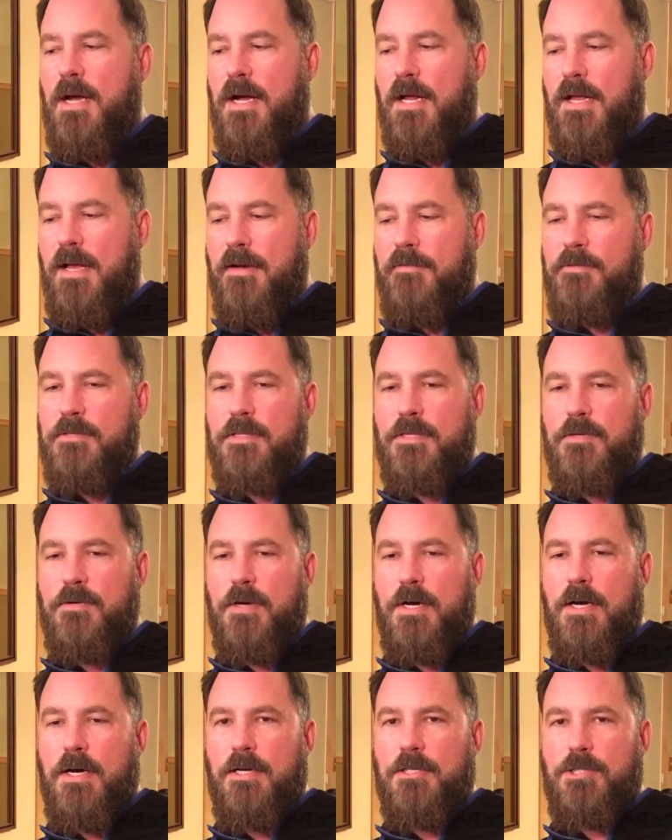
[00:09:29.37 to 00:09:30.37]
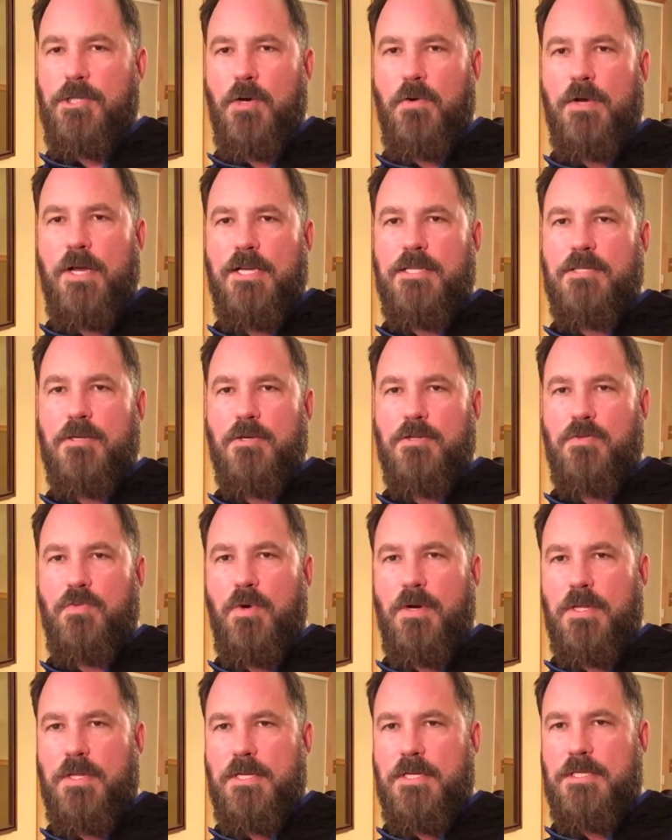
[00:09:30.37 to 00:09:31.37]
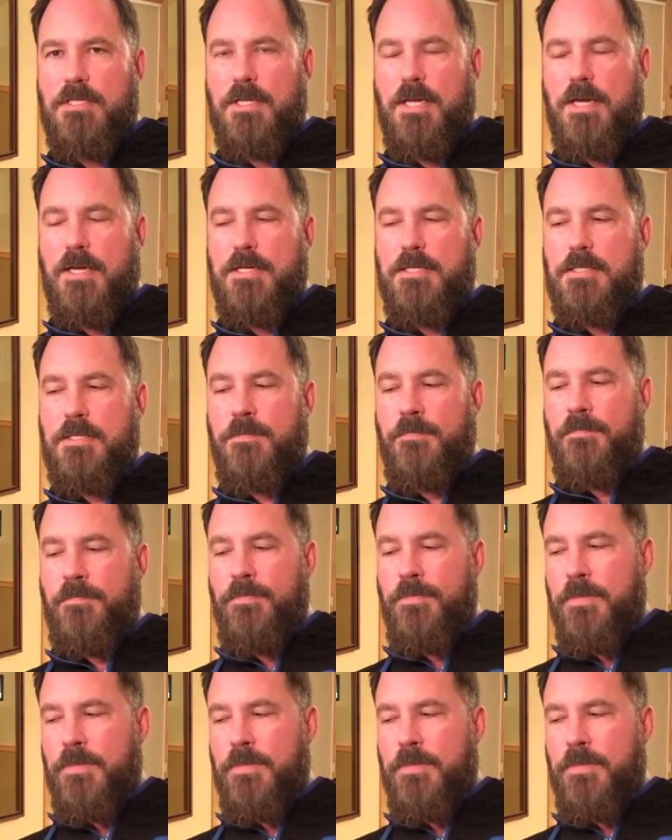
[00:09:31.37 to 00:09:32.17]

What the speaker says: I'll have to showcase those one of these days.